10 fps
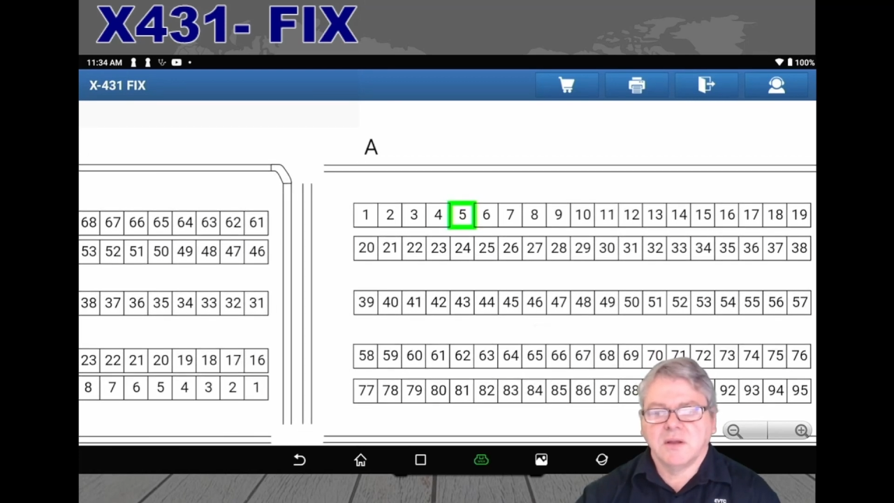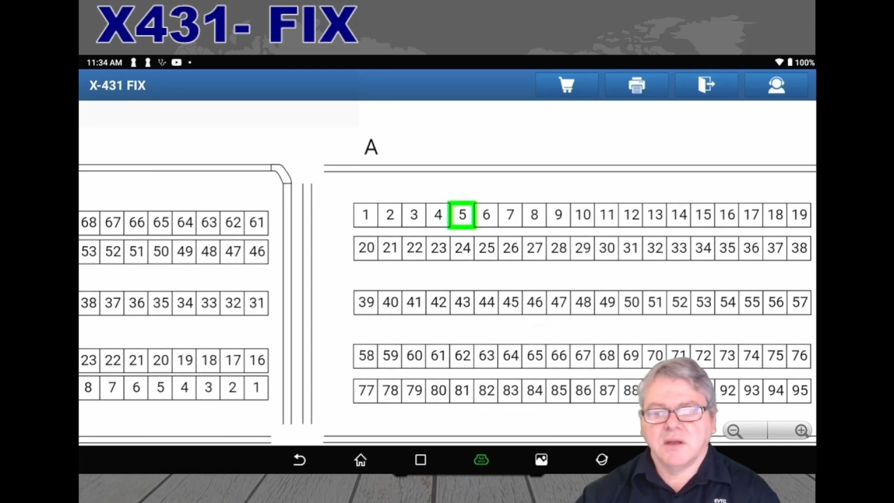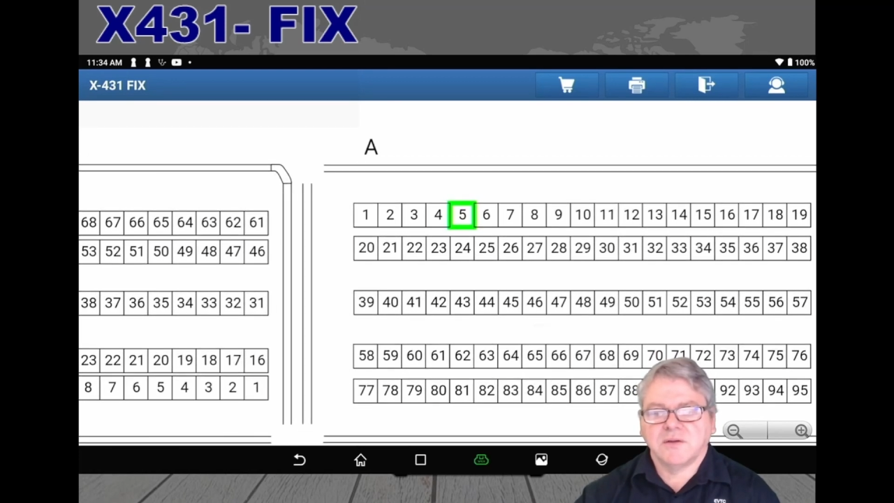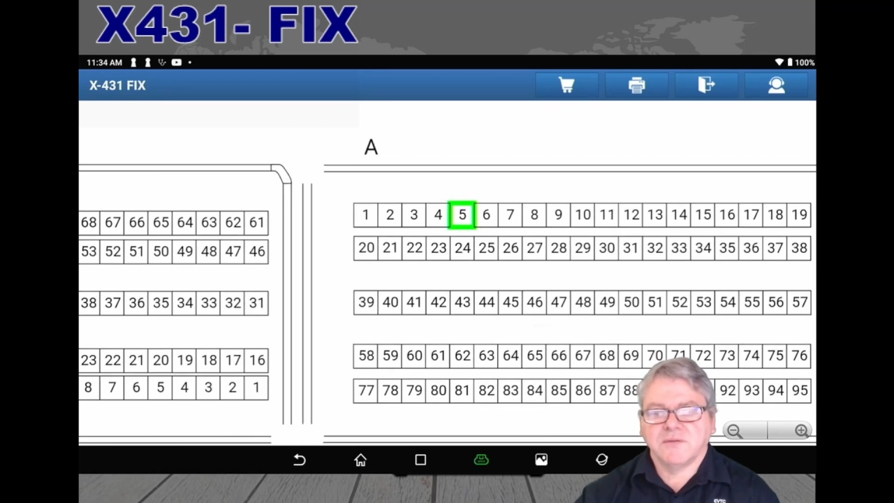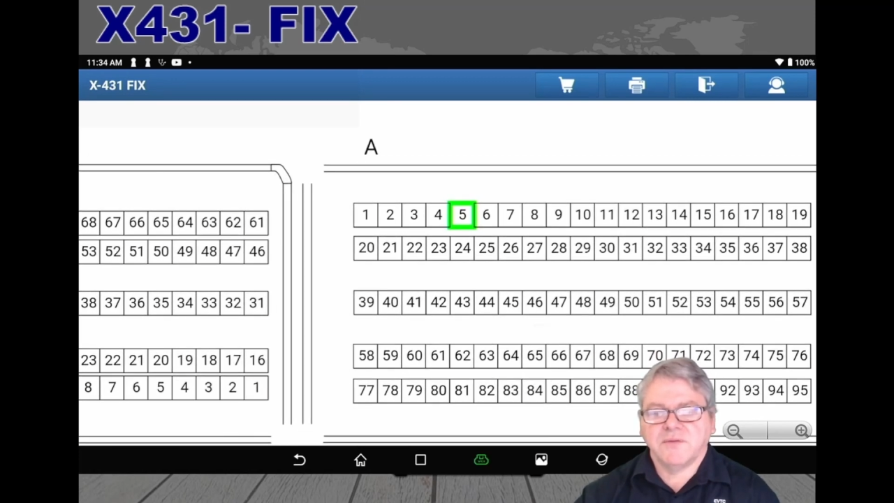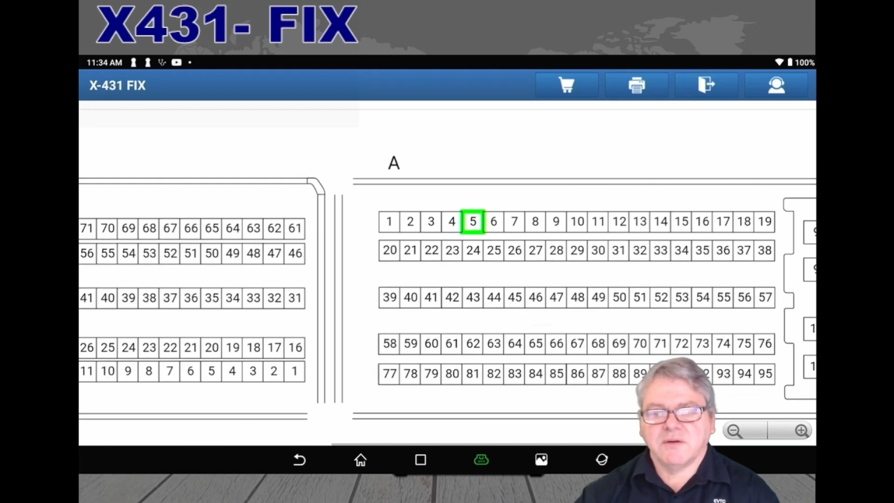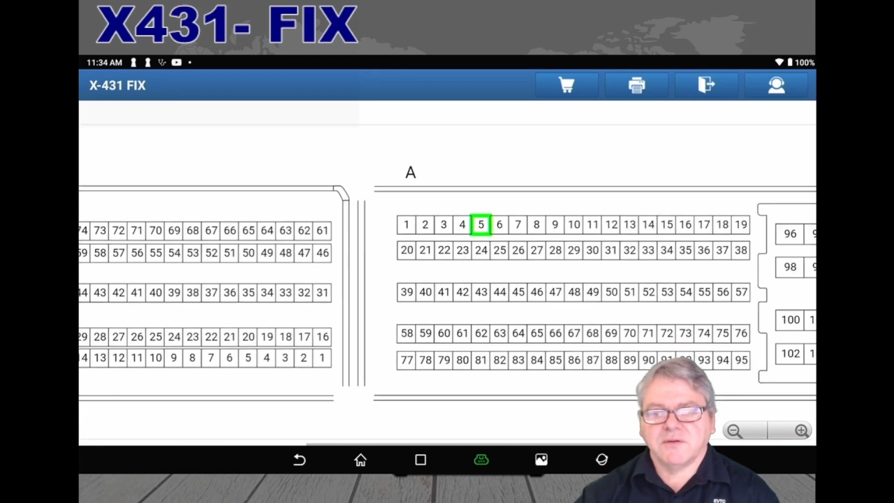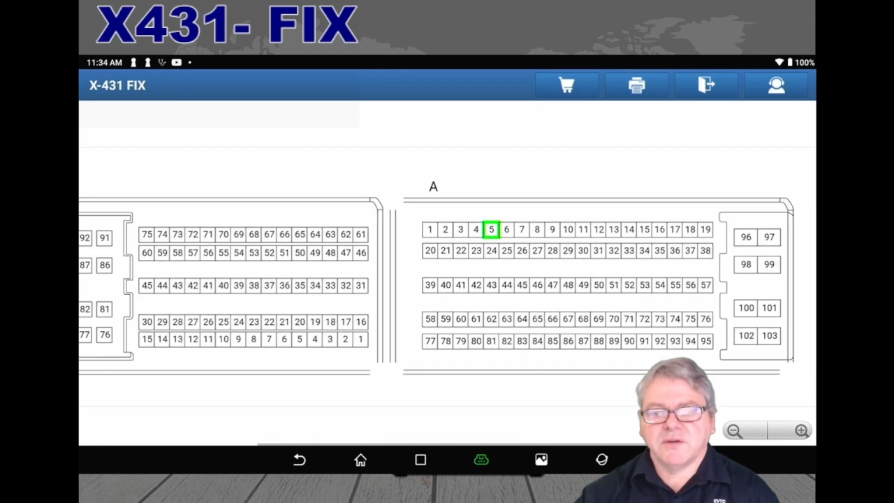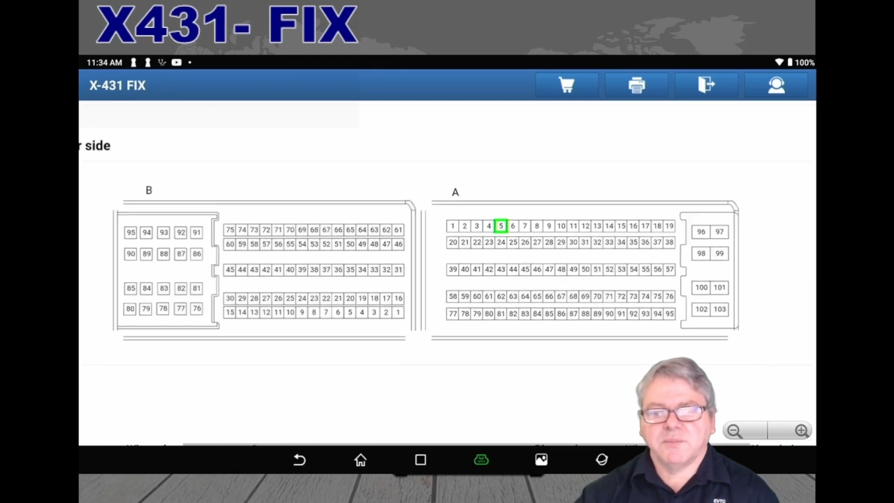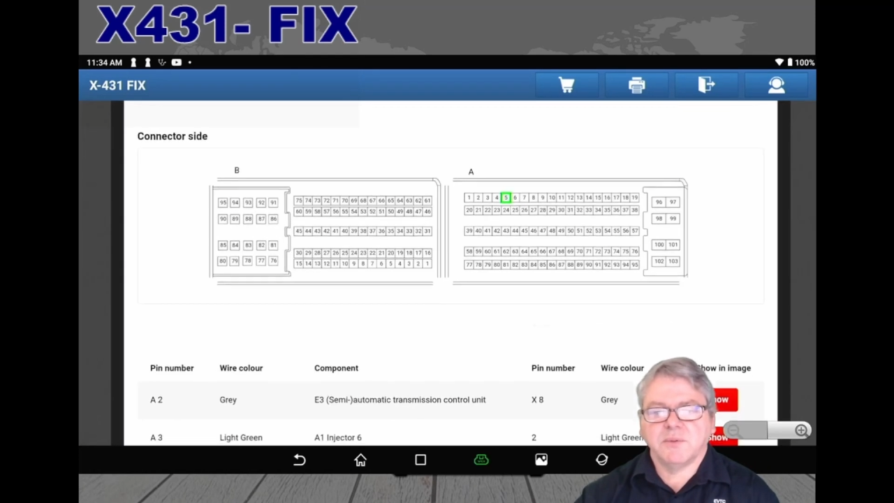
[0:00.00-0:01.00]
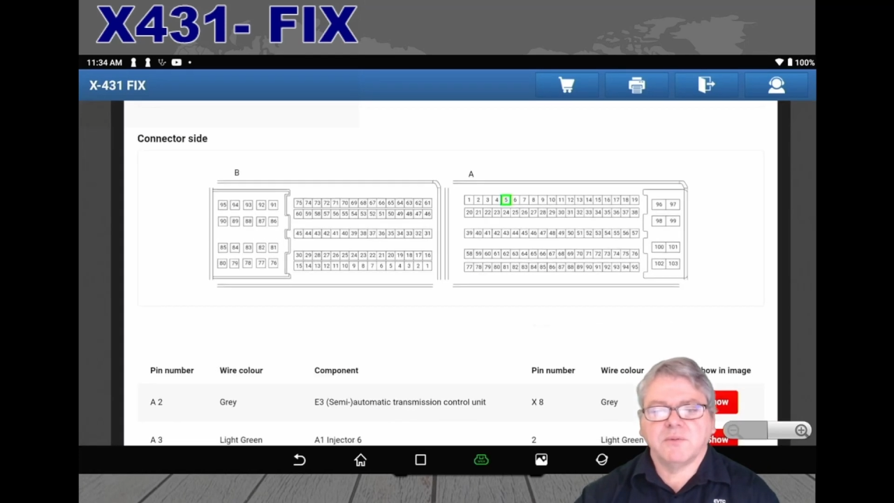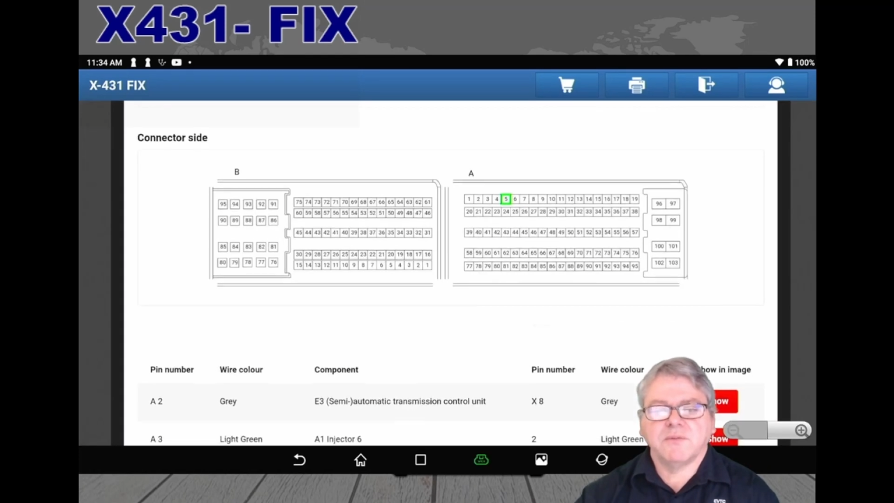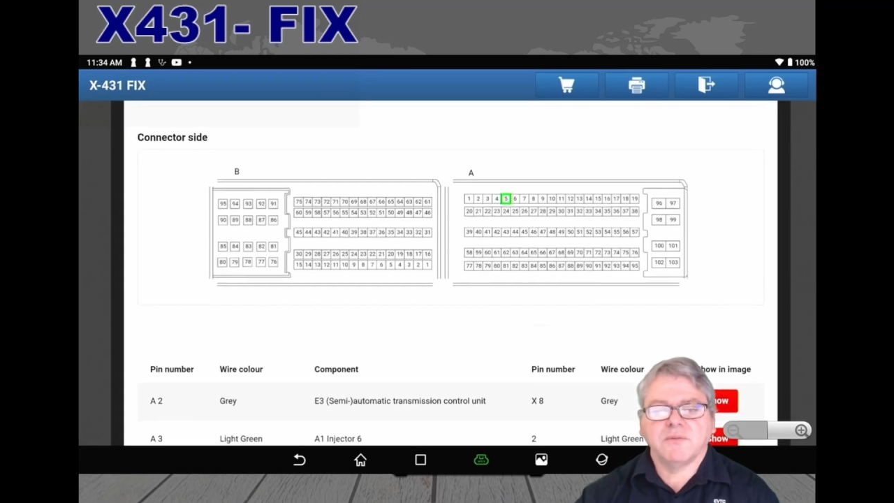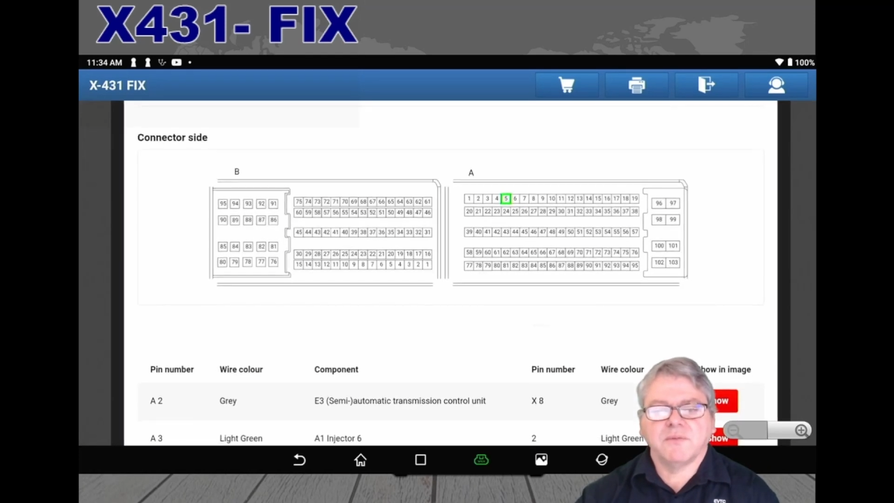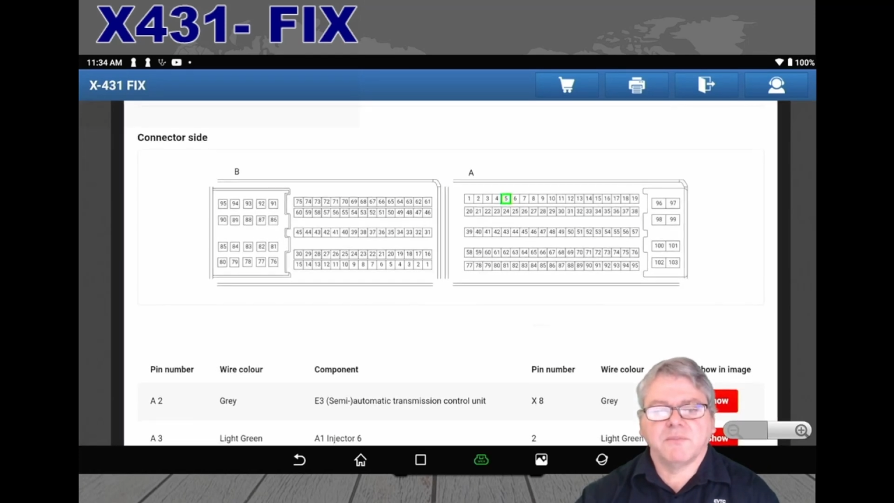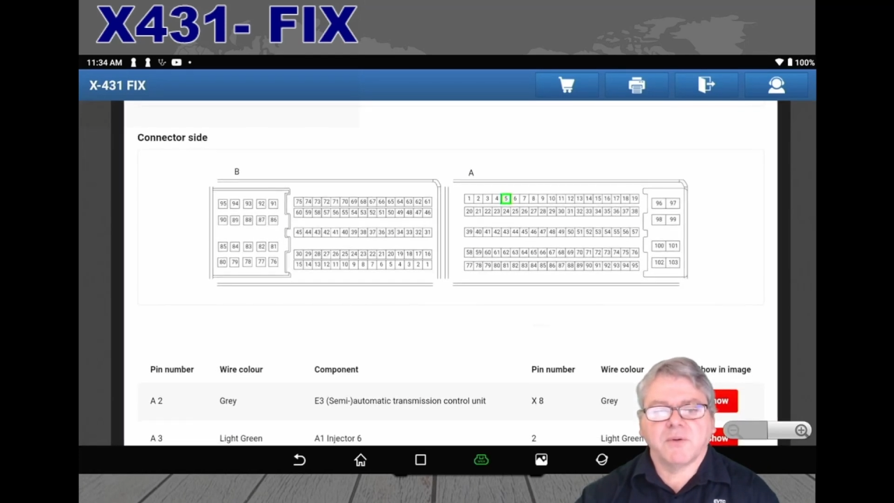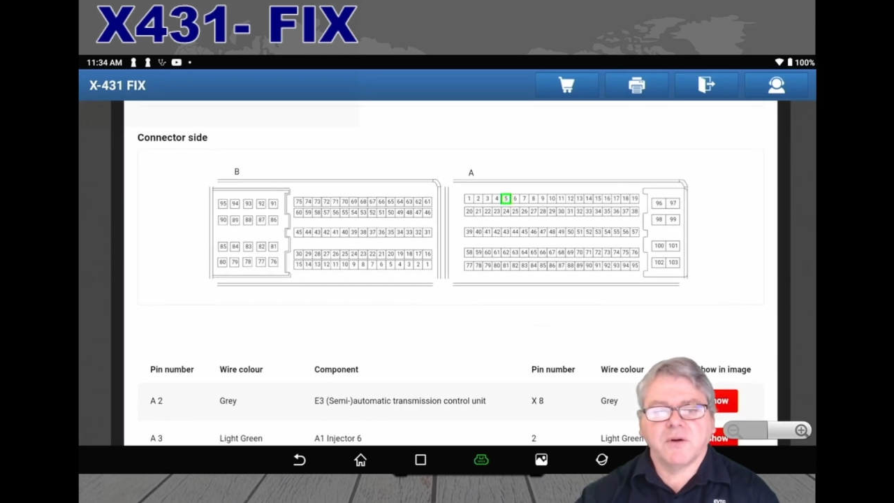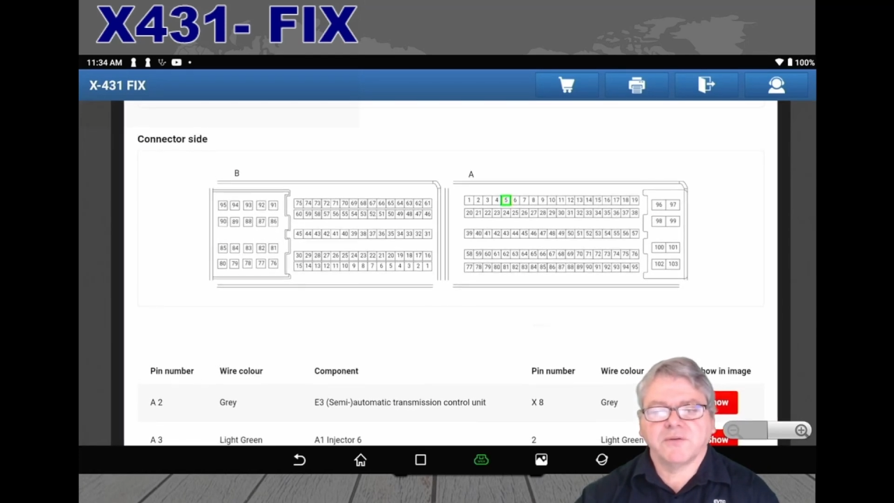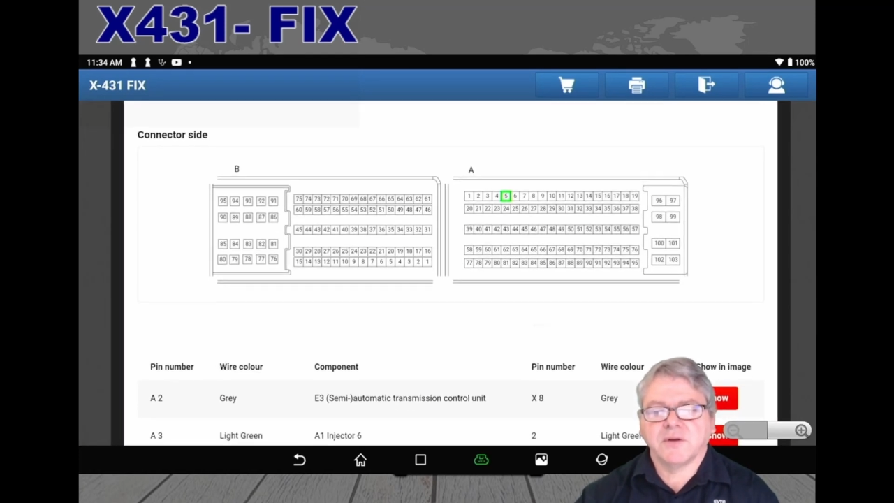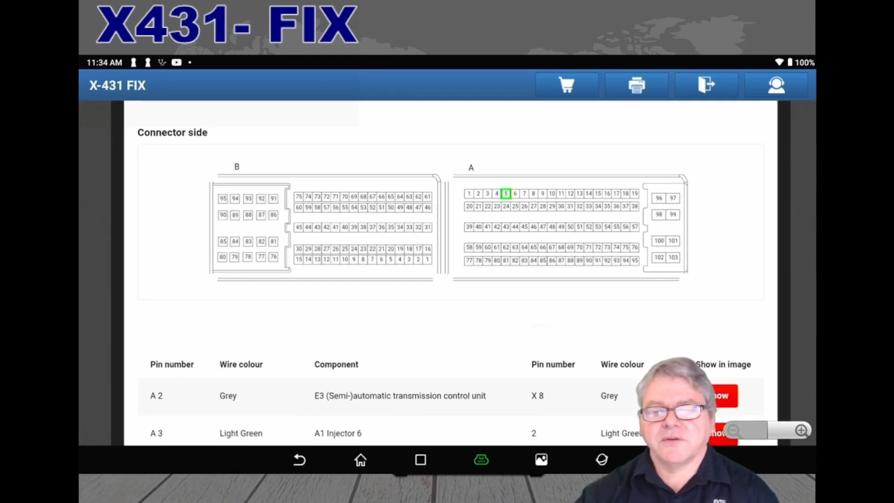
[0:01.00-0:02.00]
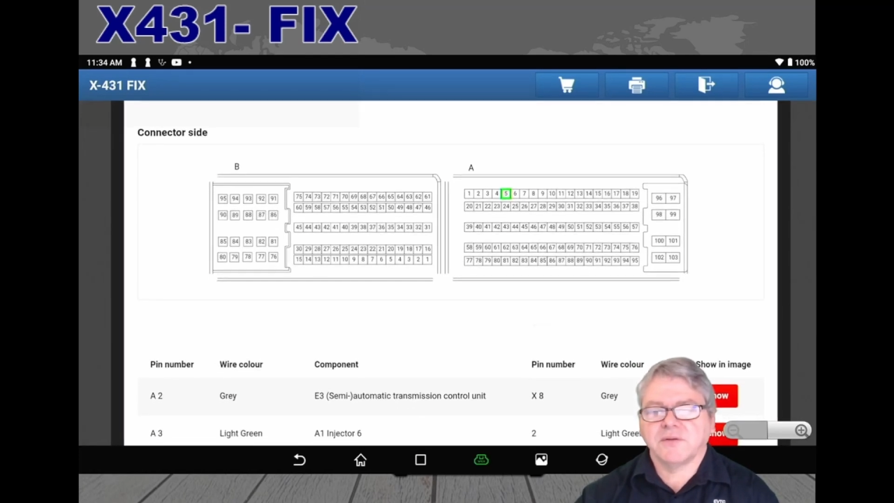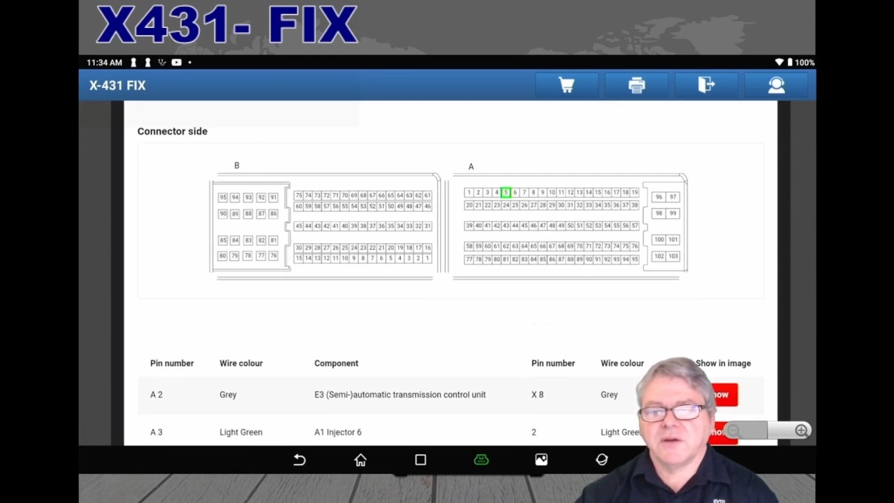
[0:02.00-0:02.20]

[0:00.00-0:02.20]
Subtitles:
it's a very simple process.